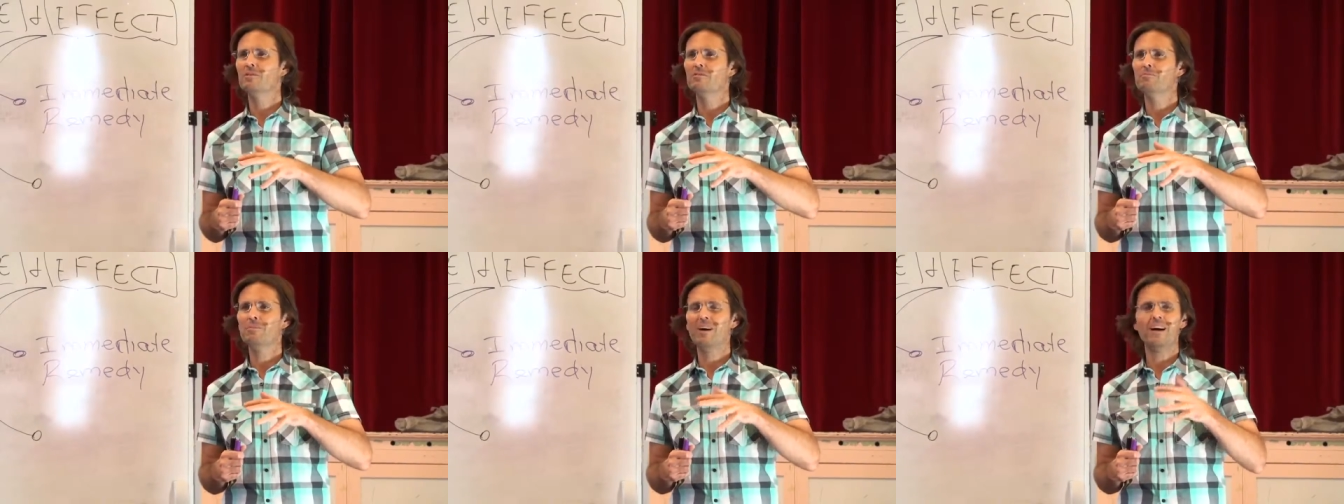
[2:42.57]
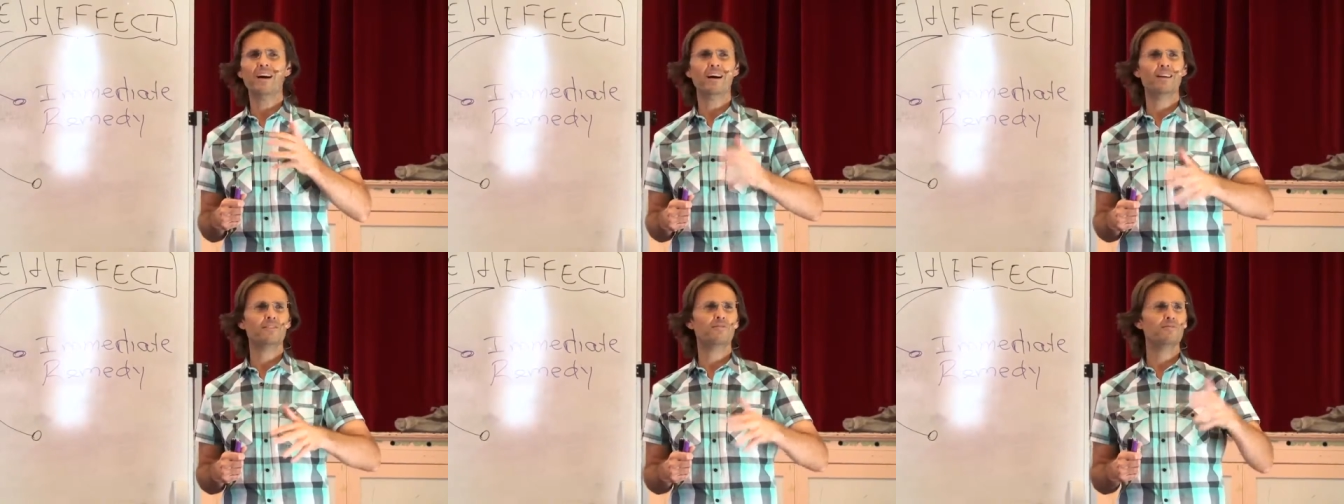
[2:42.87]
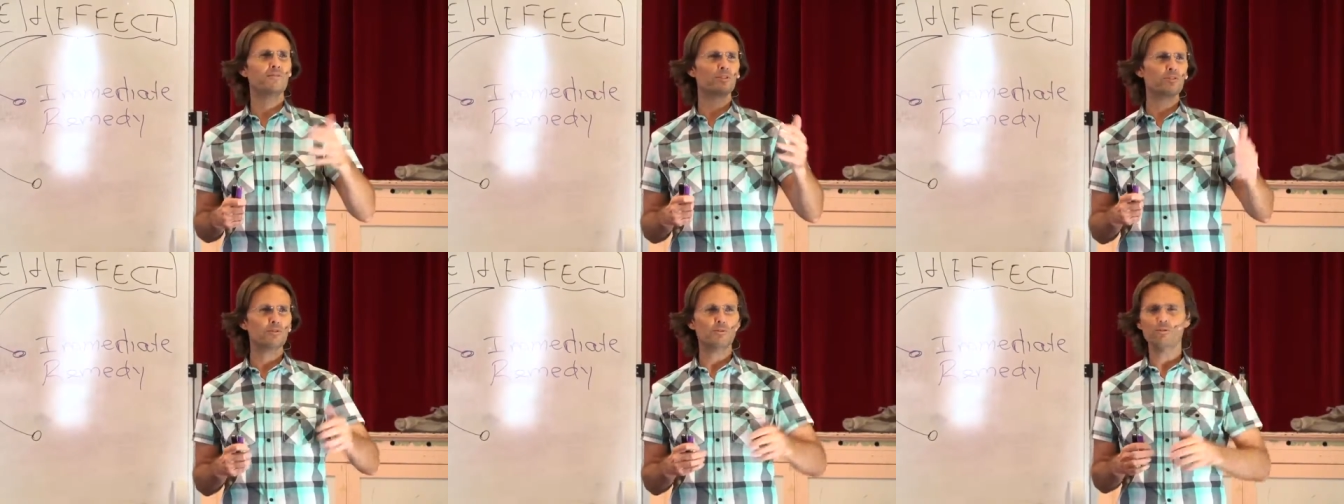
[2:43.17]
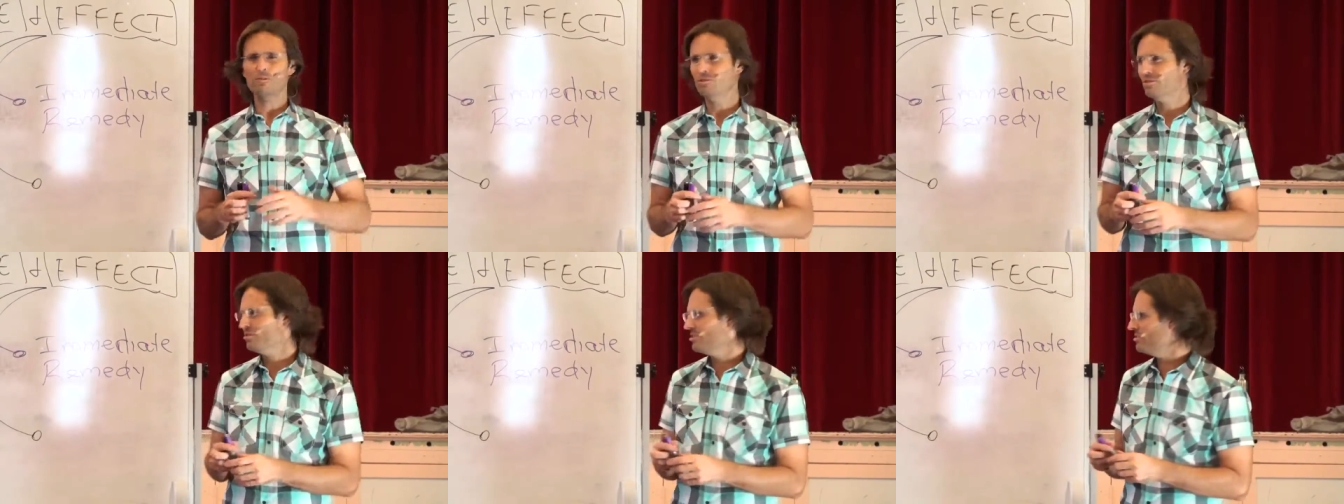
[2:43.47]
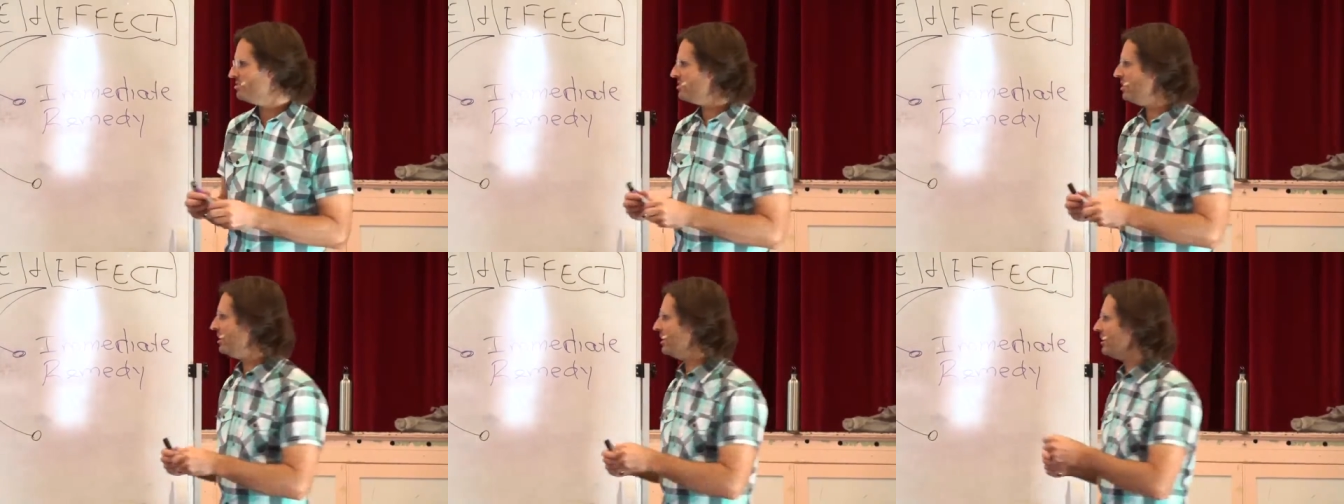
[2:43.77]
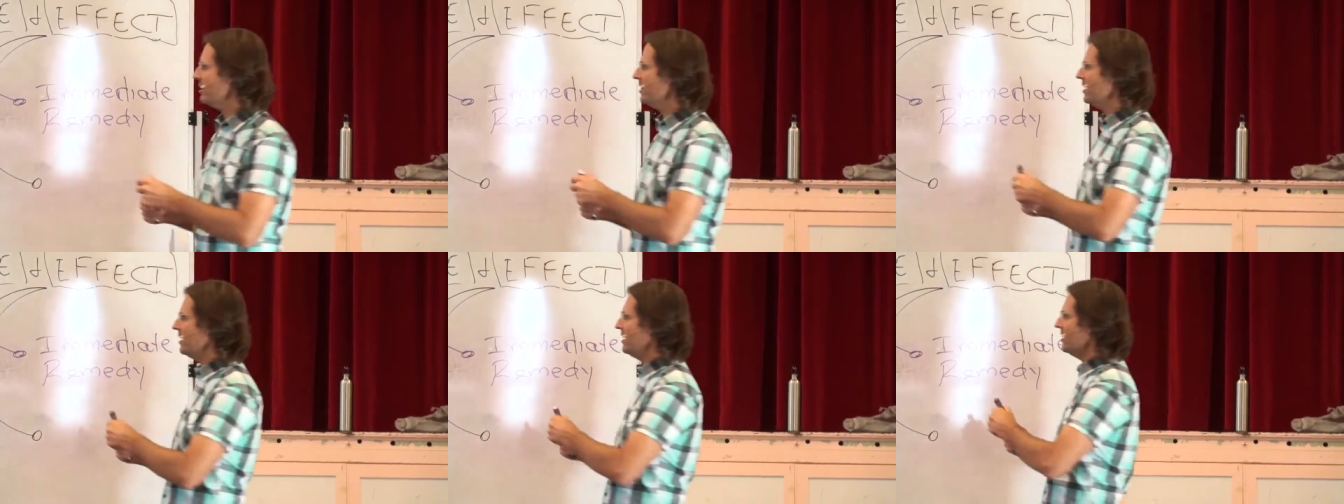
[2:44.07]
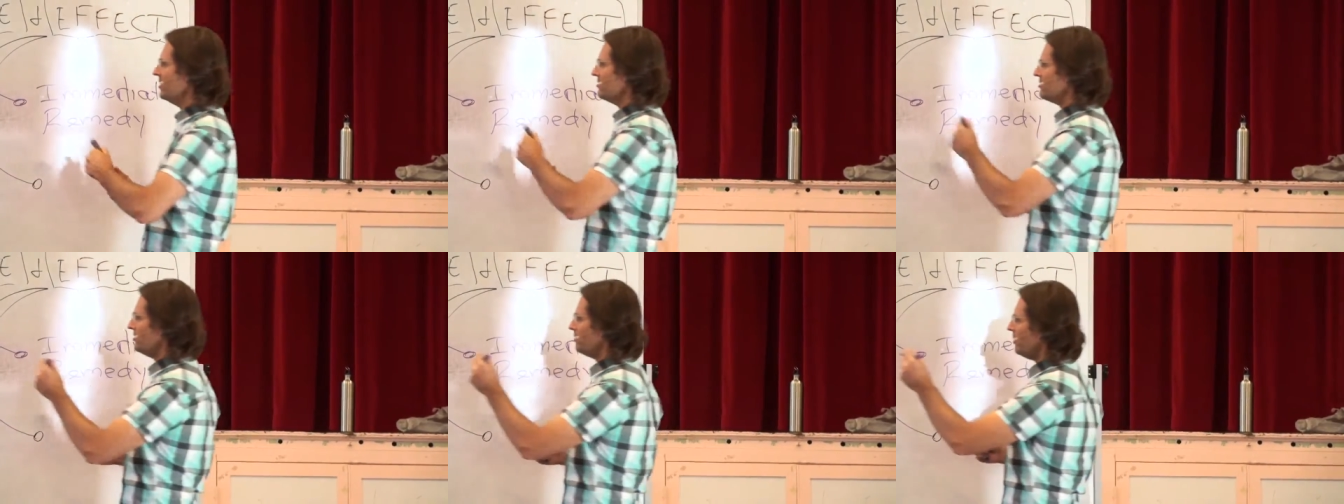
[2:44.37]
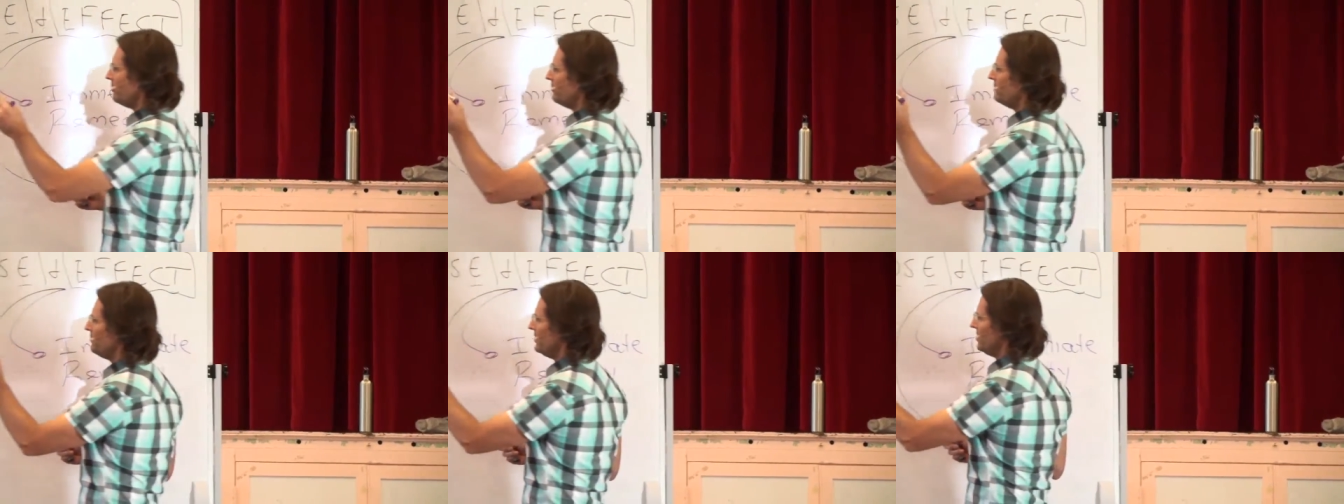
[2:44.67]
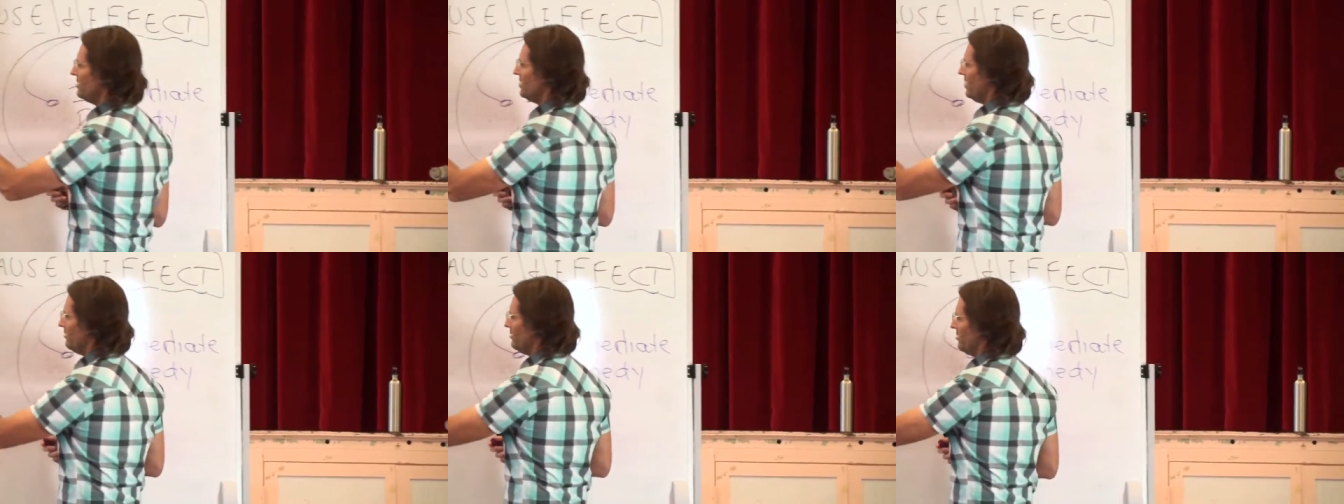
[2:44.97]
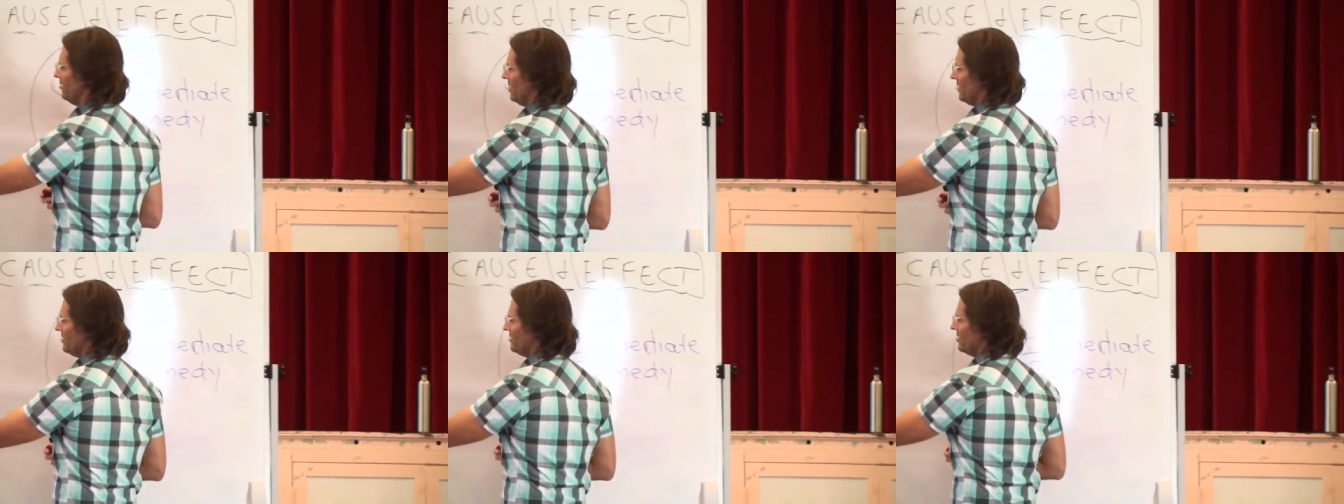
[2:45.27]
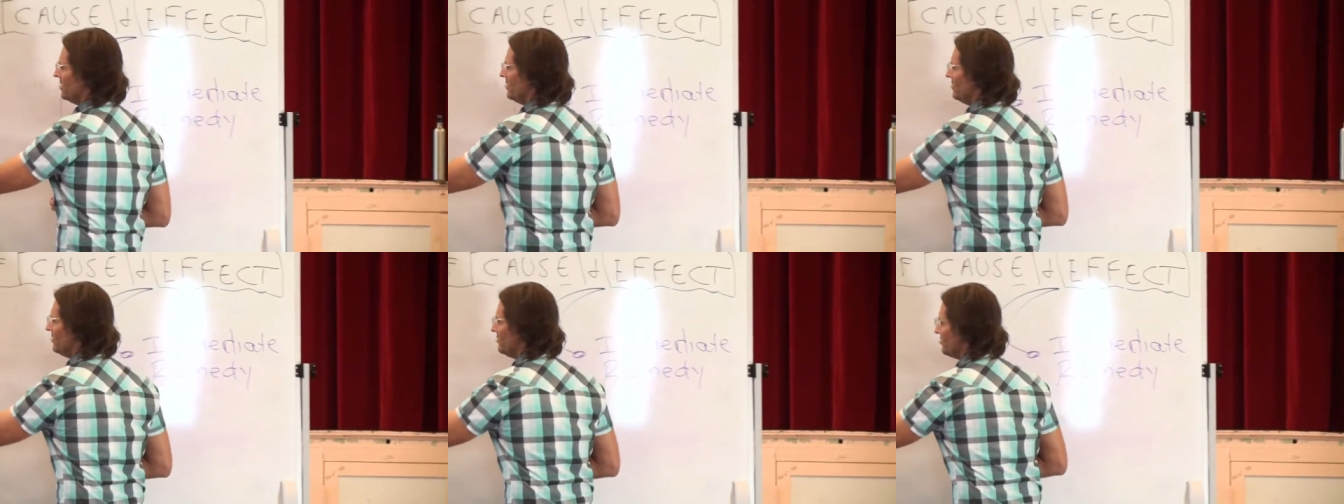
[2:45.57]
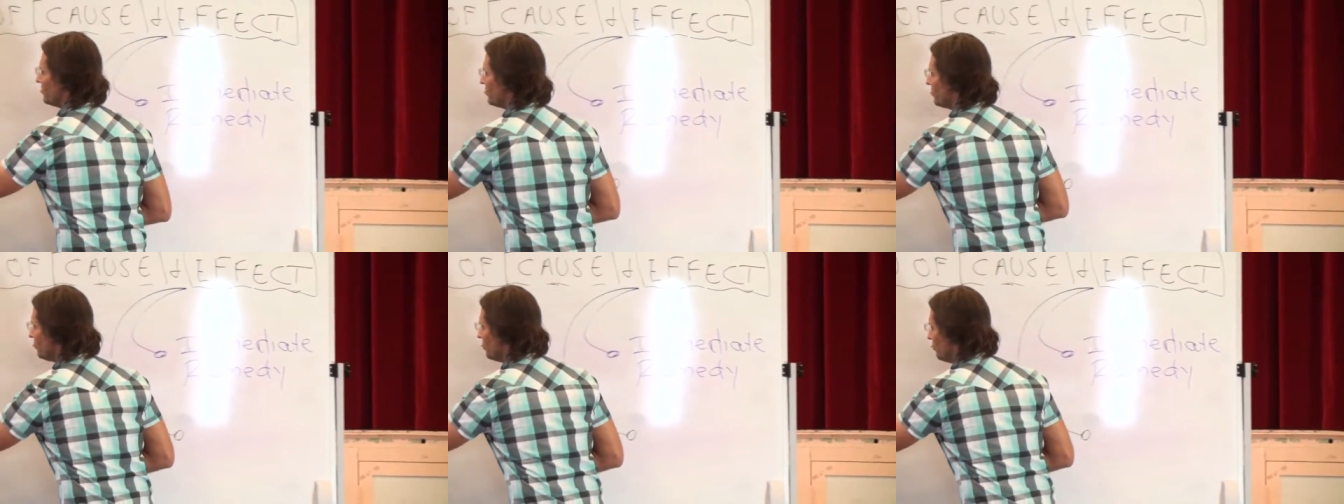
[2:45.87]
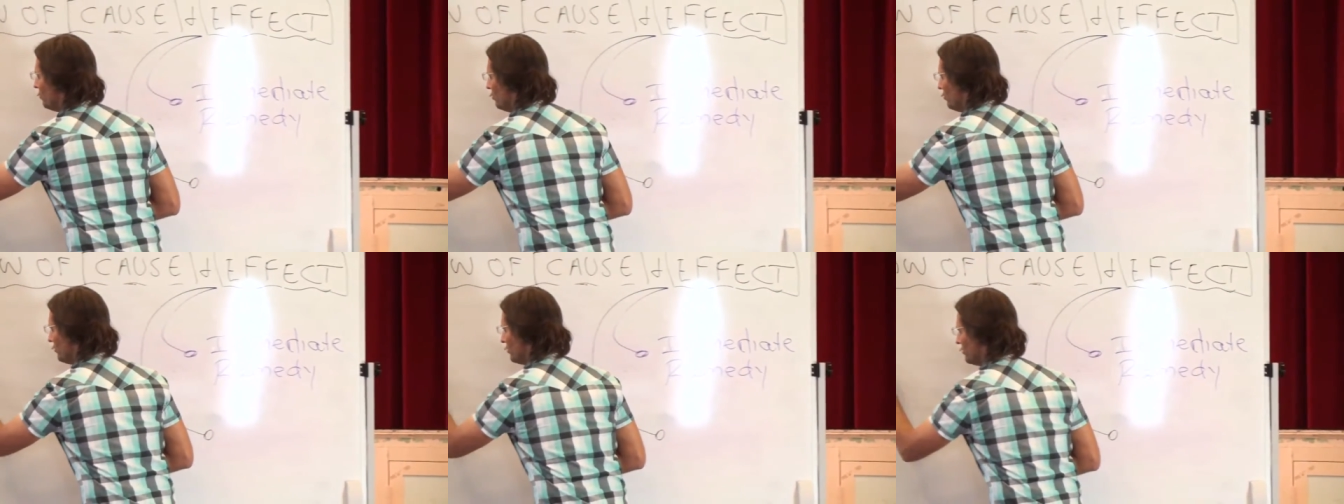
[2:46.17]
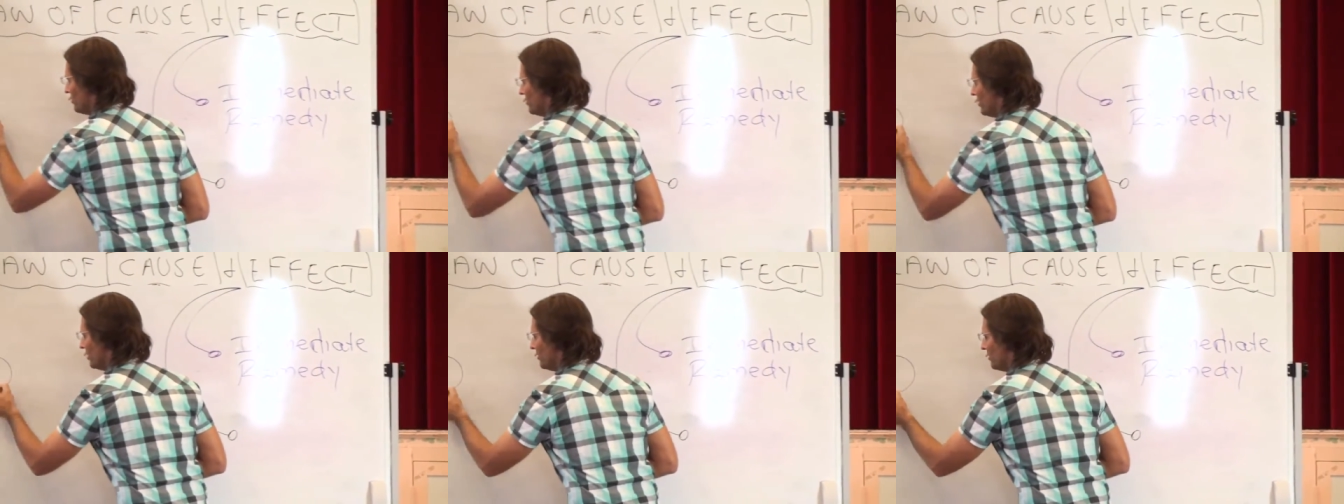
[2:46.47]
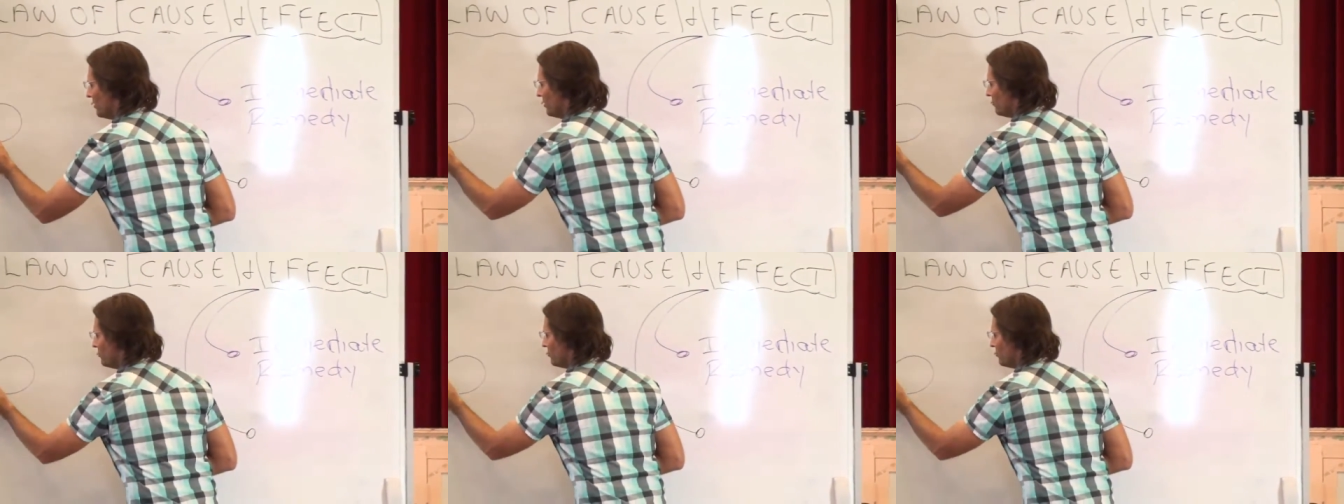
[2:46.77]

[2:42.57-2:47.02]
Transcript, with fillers: part of the cause. It's like, so what we finish up doing is, here's the cause. So you could